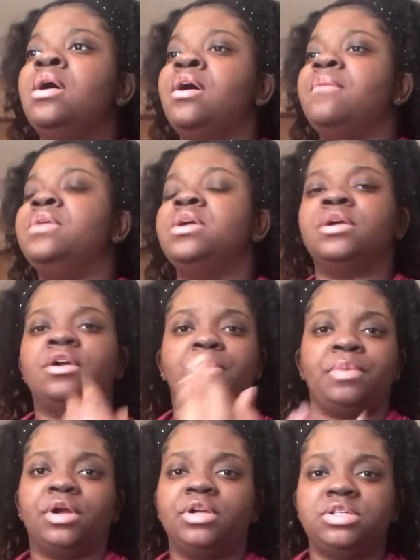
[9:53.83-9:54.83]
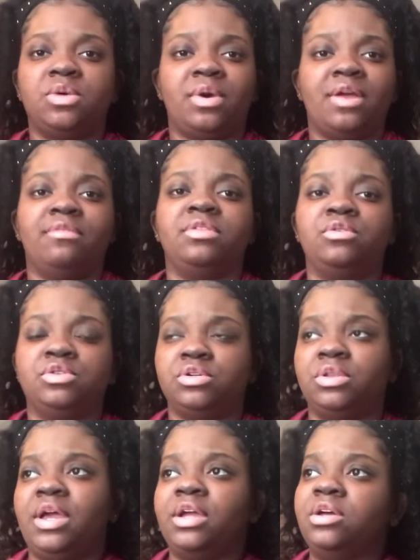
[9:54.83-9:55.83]
being a good person, whatever, those are
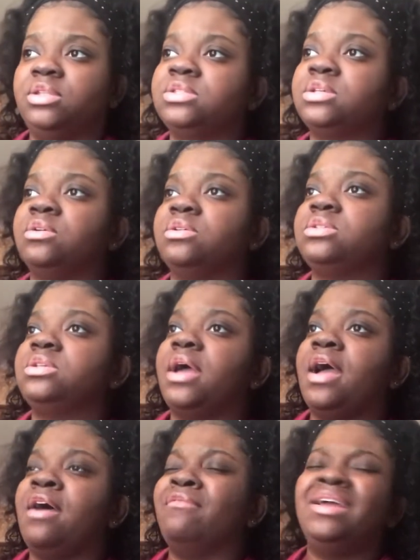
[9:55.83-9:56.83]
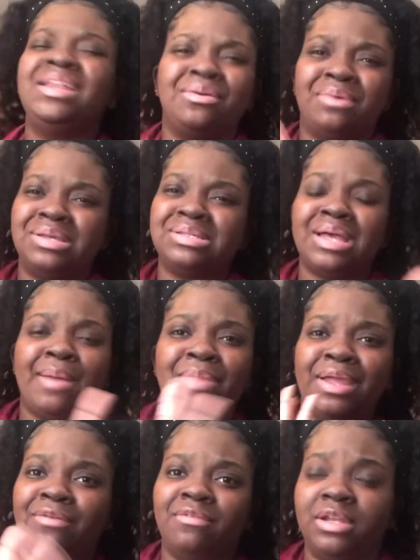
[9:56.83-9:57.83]
like good skills to have. Anyways, I'm
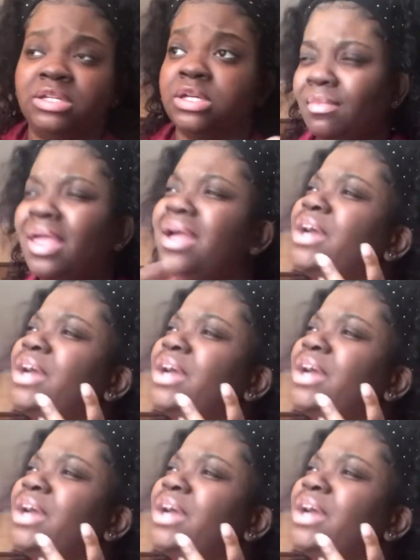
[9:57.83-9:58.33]
like venting.